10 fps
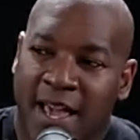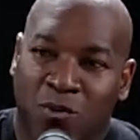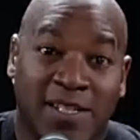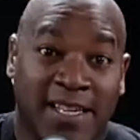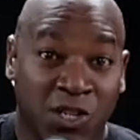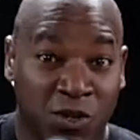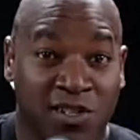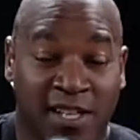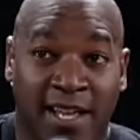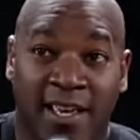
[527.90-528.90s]
And what's
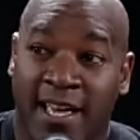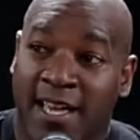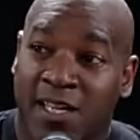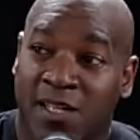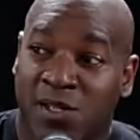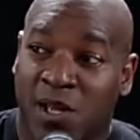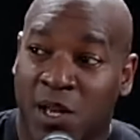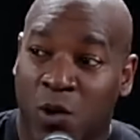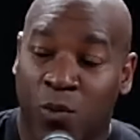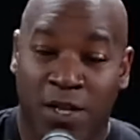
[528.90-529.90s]
interesting is
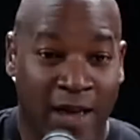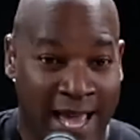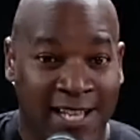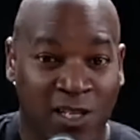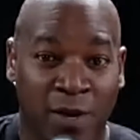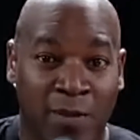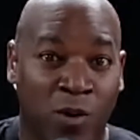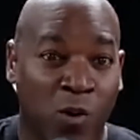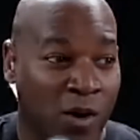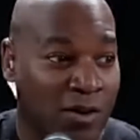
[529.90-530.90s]
when you ask
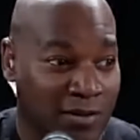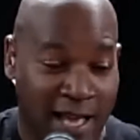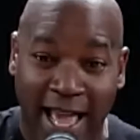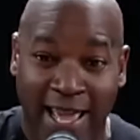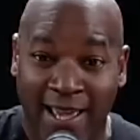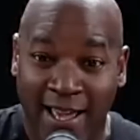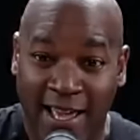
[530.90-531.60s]
people, well, hey,